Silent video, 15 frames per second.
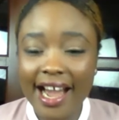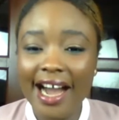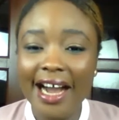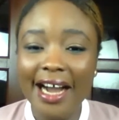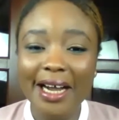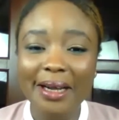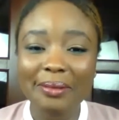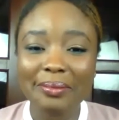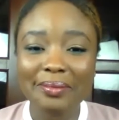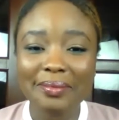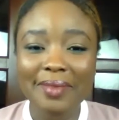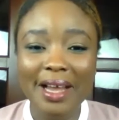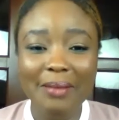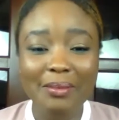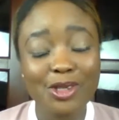
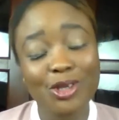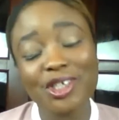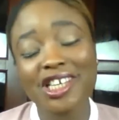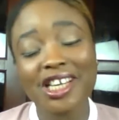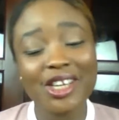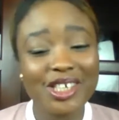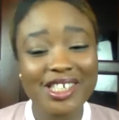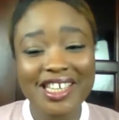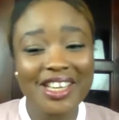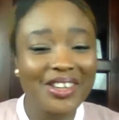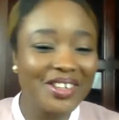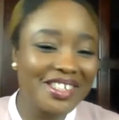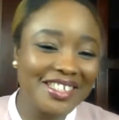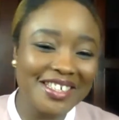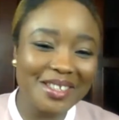I'm so jealous that you're
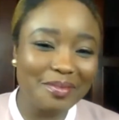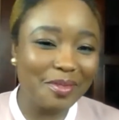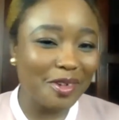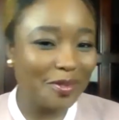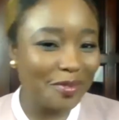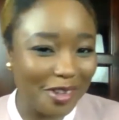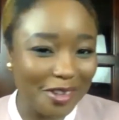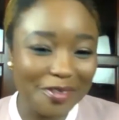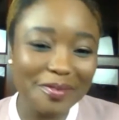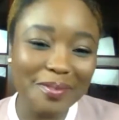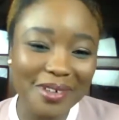eating puff,